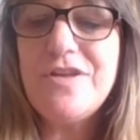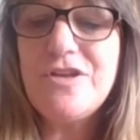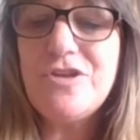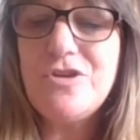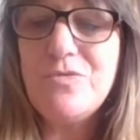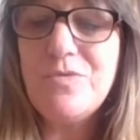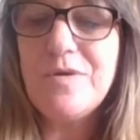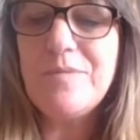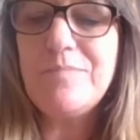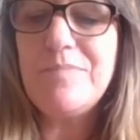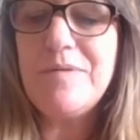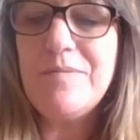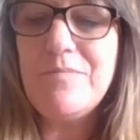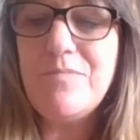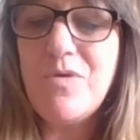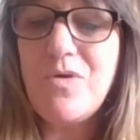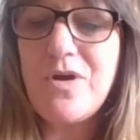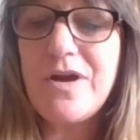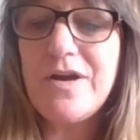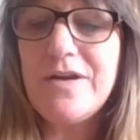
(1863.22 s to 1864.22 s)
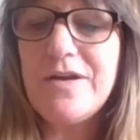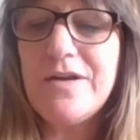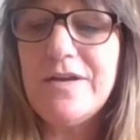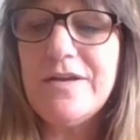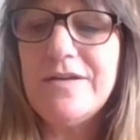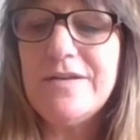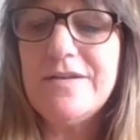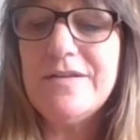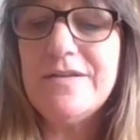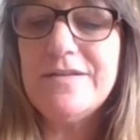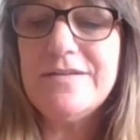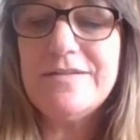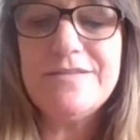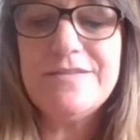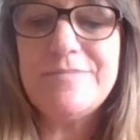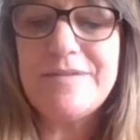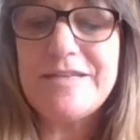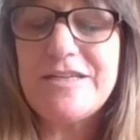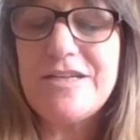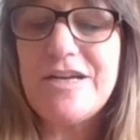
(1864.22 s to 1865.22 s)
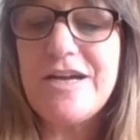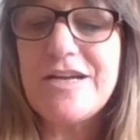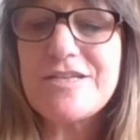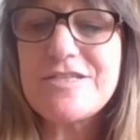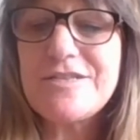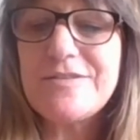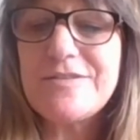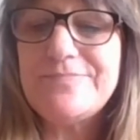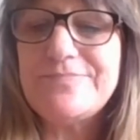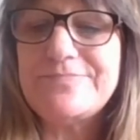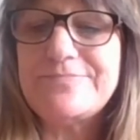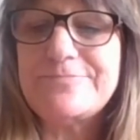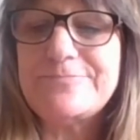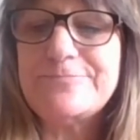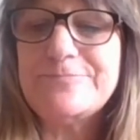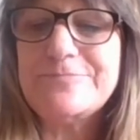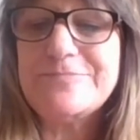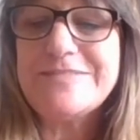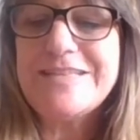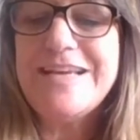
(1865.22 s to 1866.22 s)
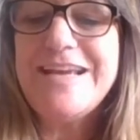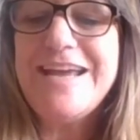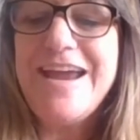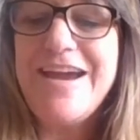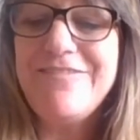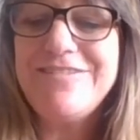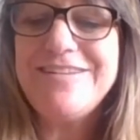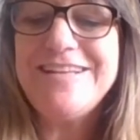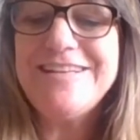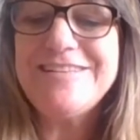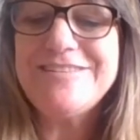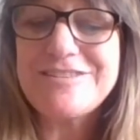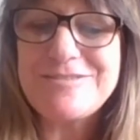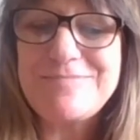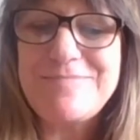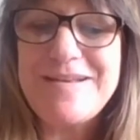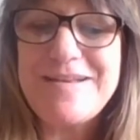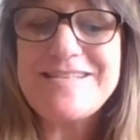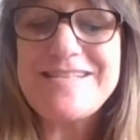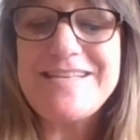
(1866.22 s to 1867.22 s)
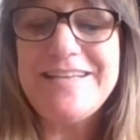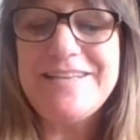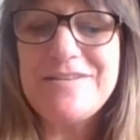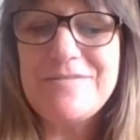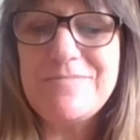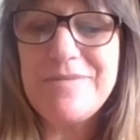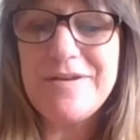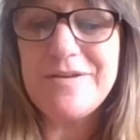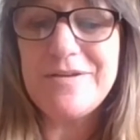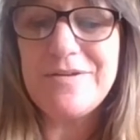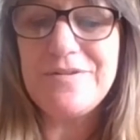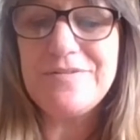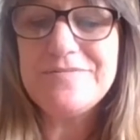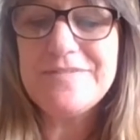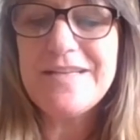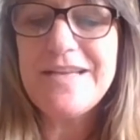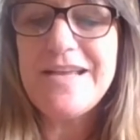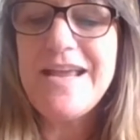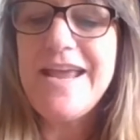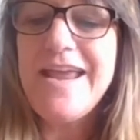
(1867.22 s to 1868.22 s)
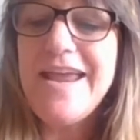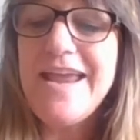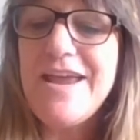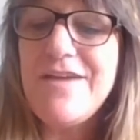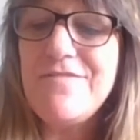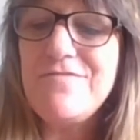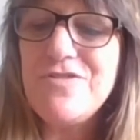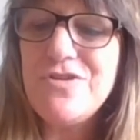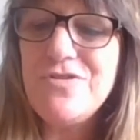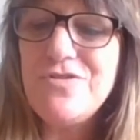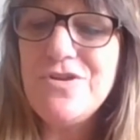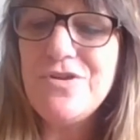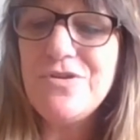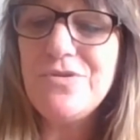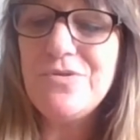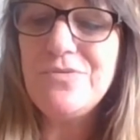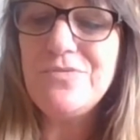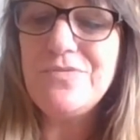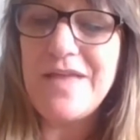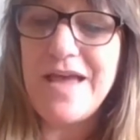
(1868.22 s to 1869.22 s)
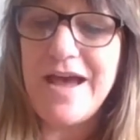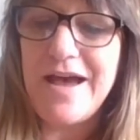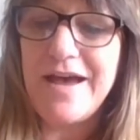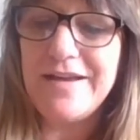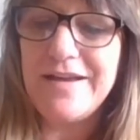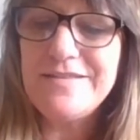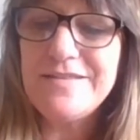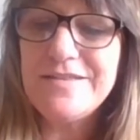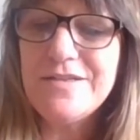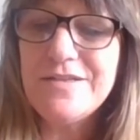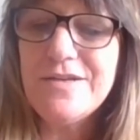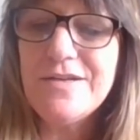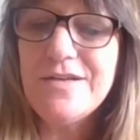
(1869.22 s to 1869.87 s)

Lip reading: you would be more, oh my gosh, everything looks messy in the middle. If you knew that,